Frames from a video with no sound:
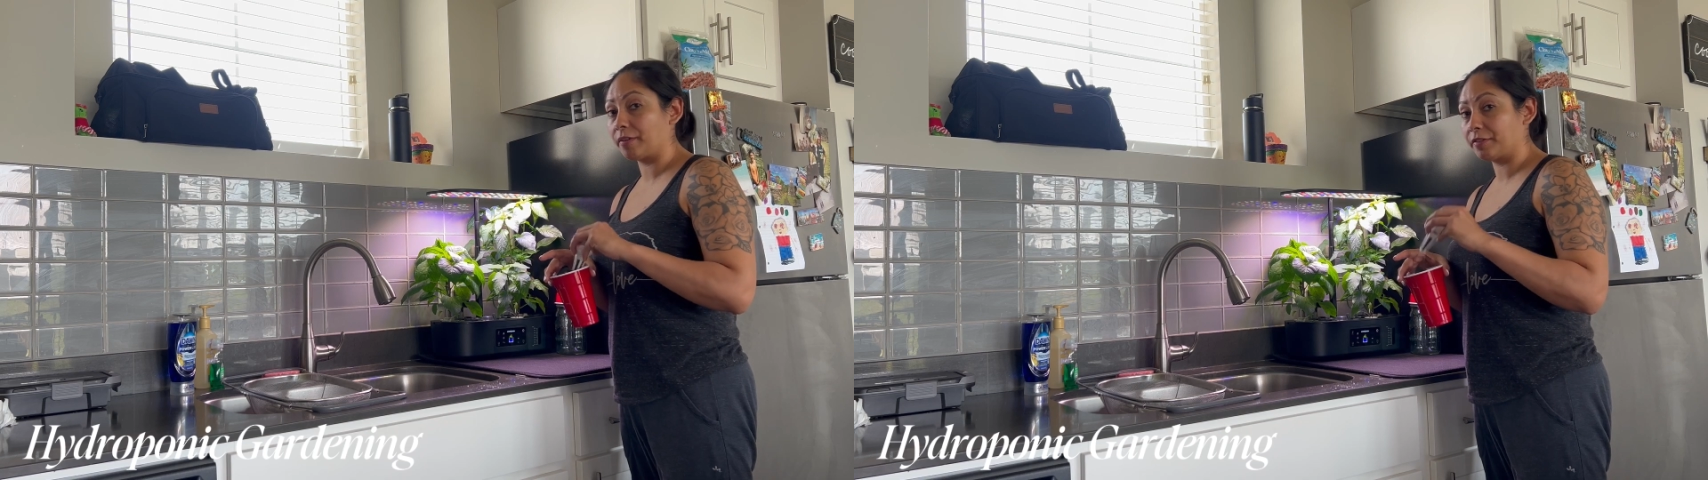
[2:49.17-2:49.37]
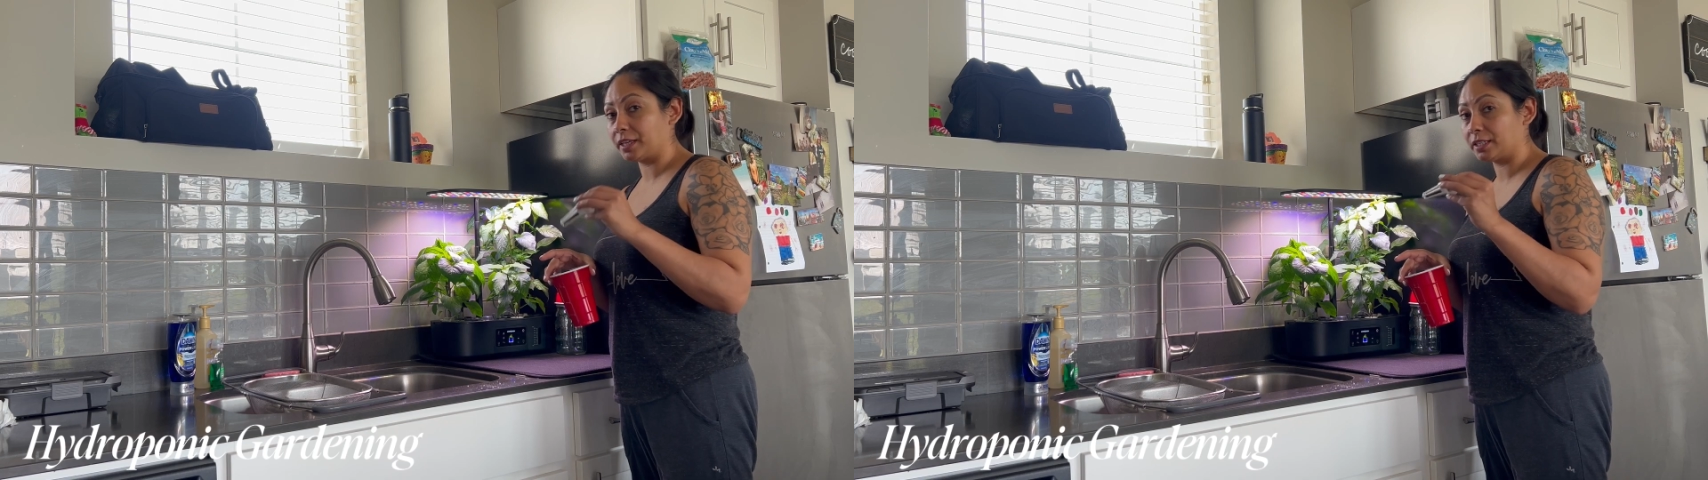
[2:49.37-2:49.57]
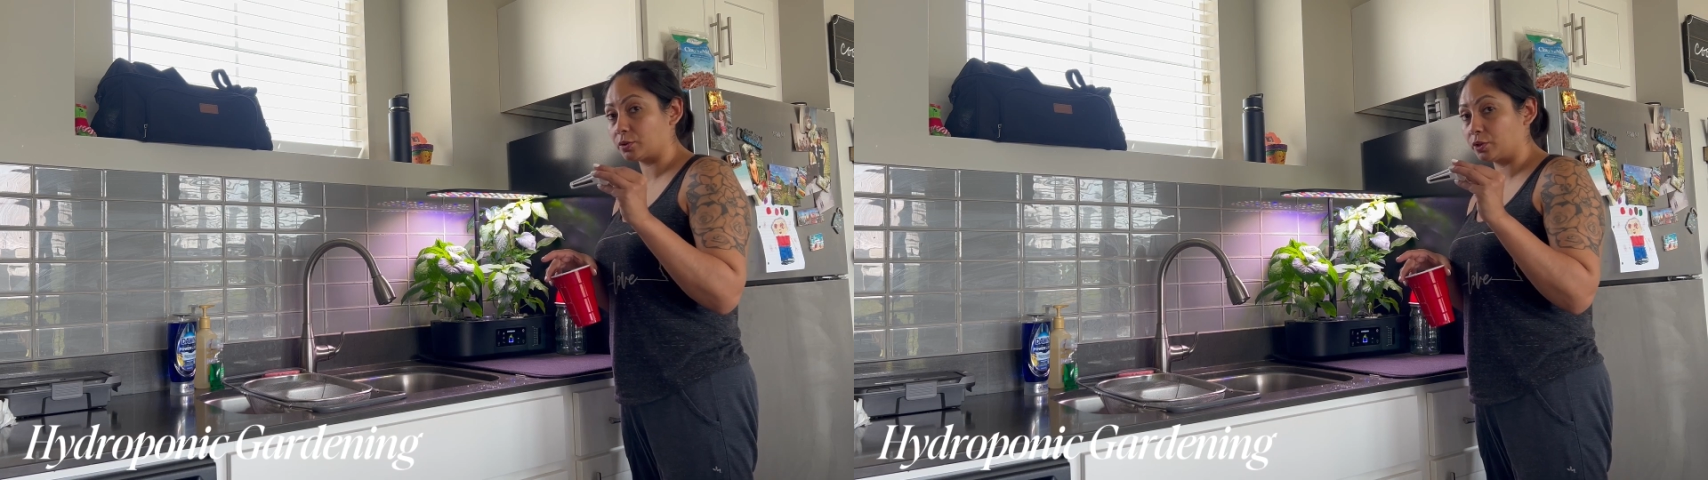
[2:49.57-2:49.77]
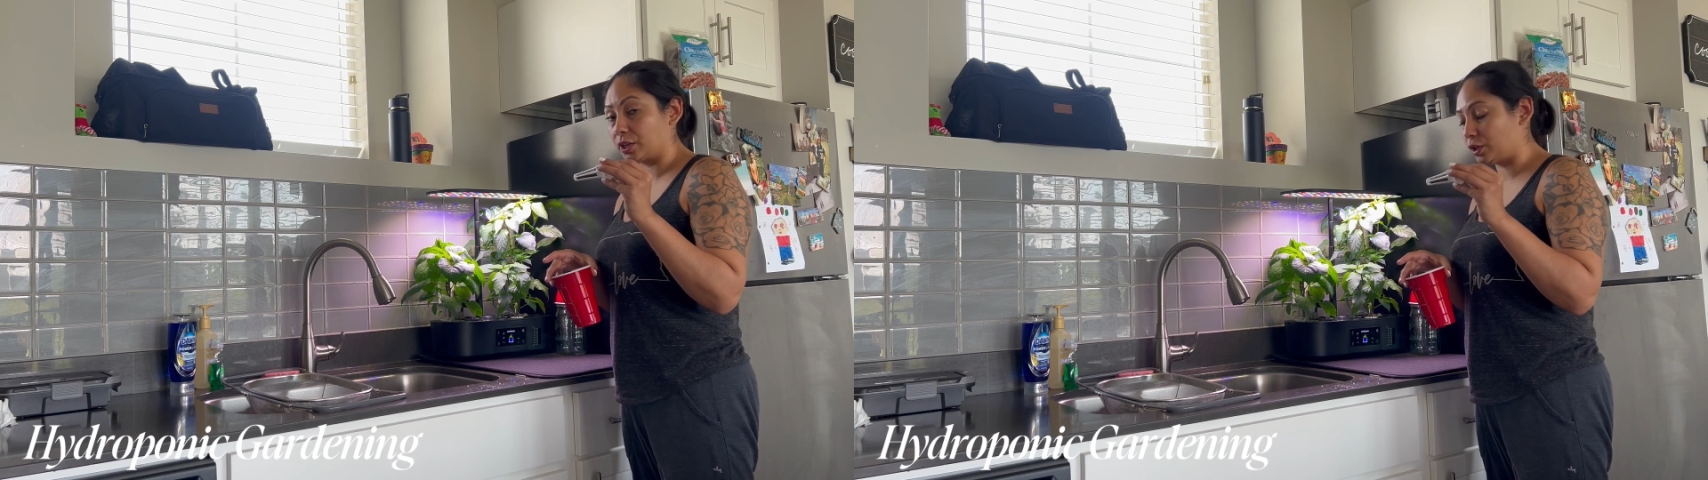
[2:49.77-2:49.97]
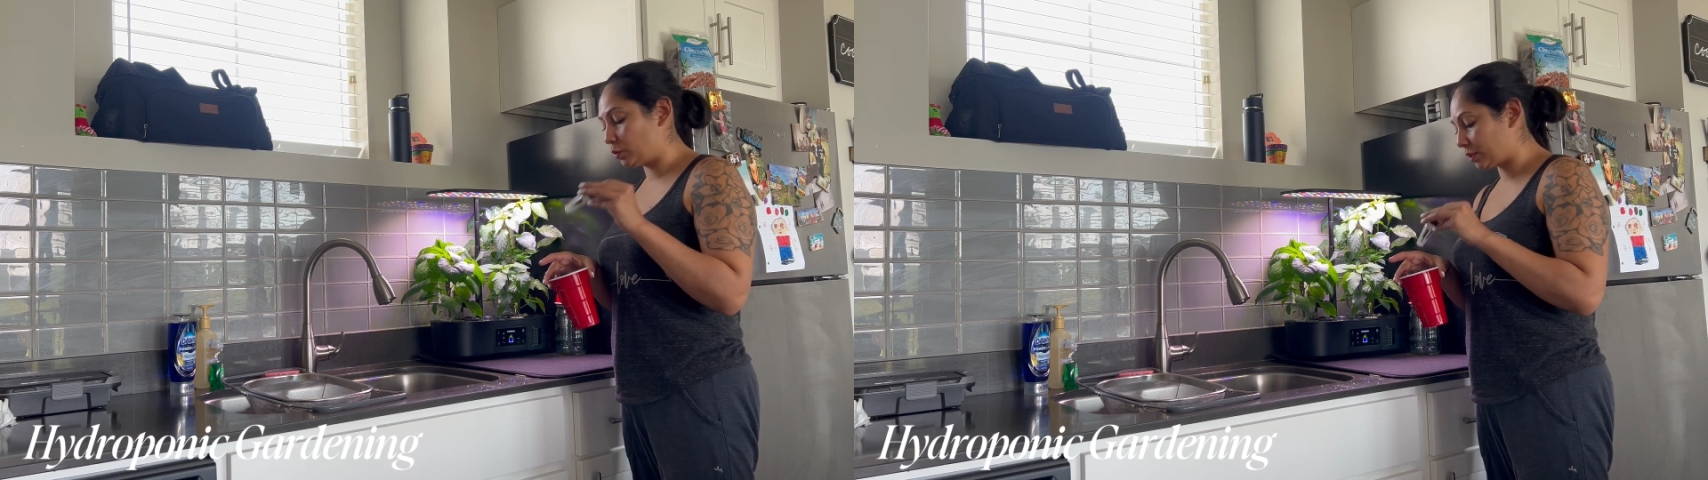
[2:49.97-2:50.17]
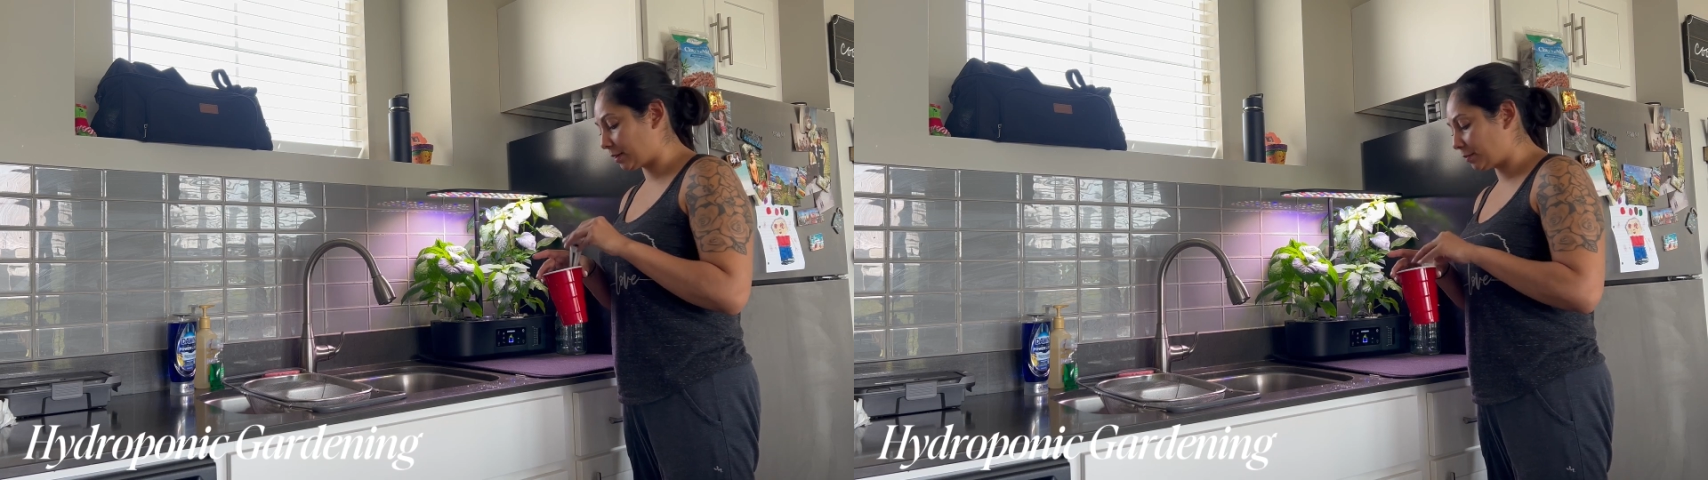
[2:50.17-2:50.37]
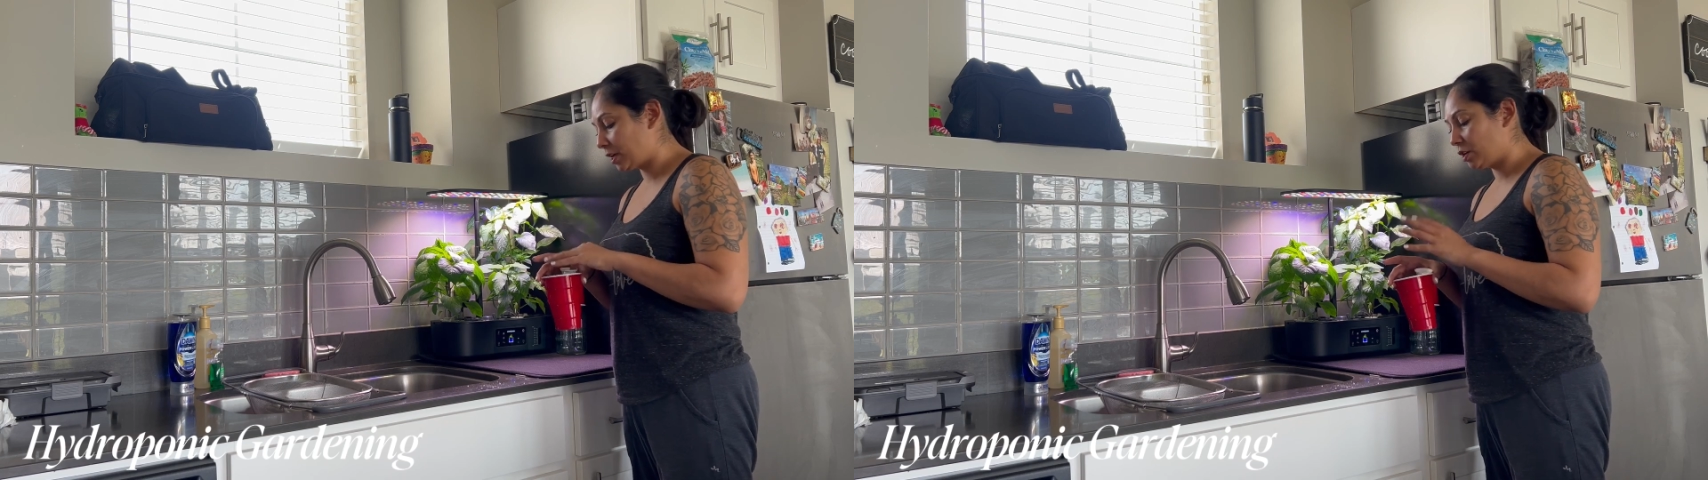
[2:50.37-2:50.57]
of these, so you can use them,